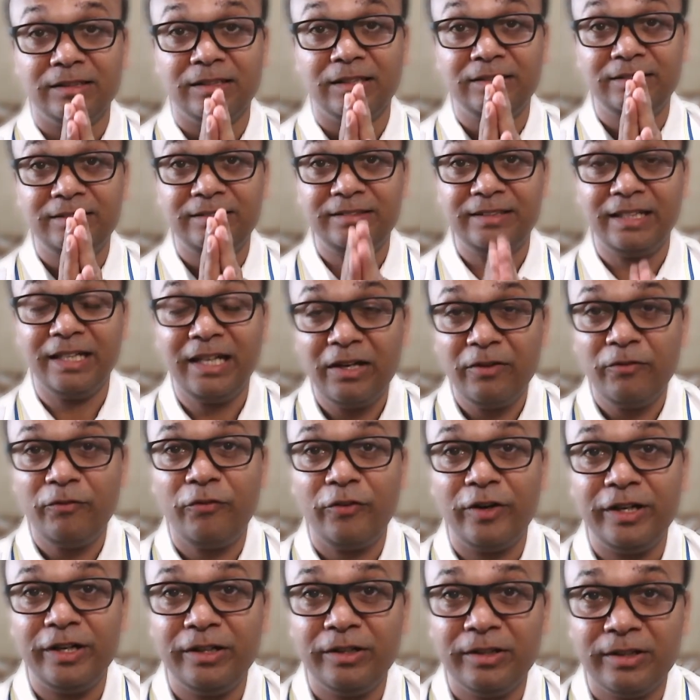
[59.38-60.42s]
The second
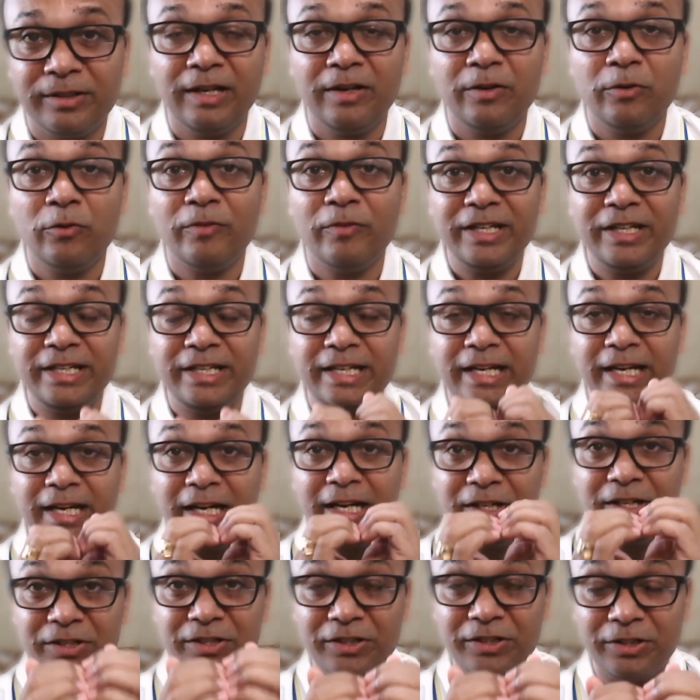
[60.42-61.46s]
friend, when he
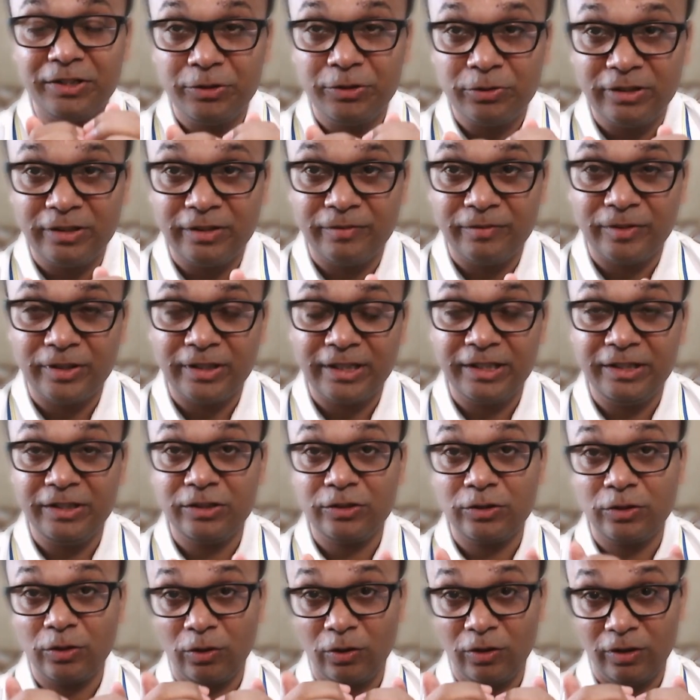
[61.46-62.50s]
entered into the river and he
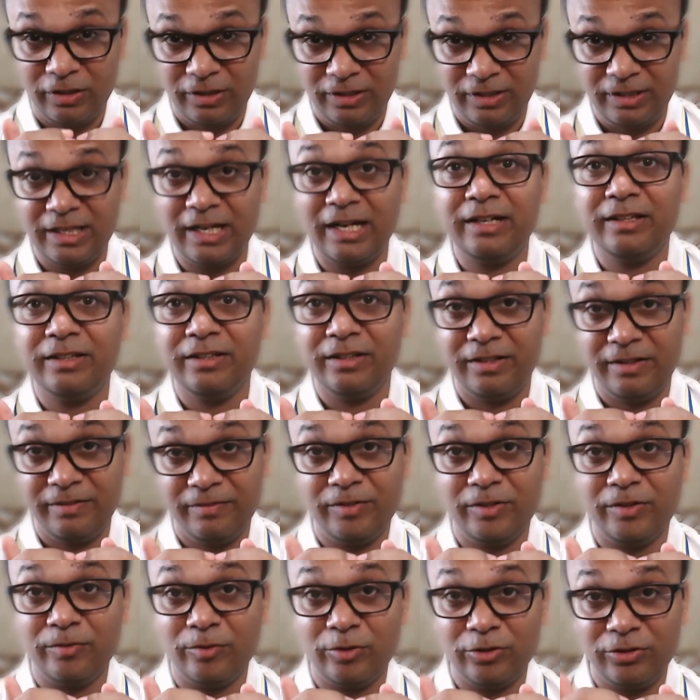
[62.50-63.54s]
thought that the
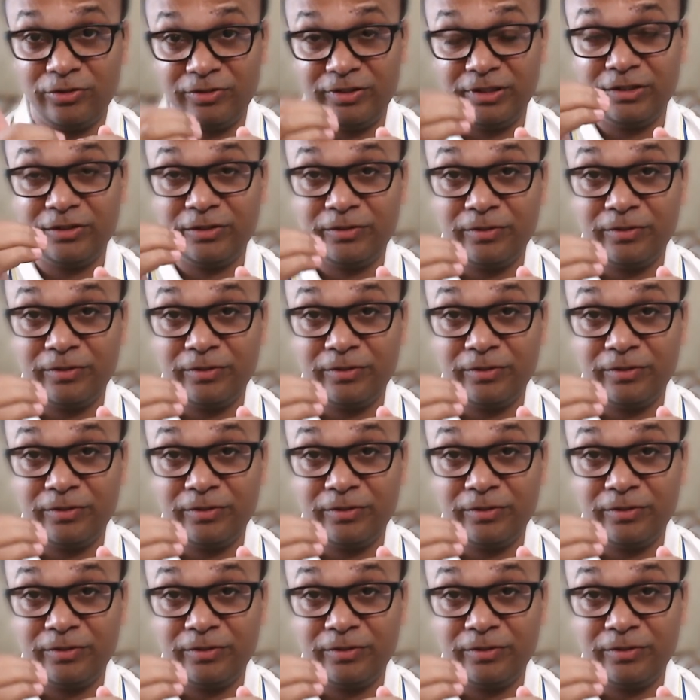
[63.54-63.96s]
river was six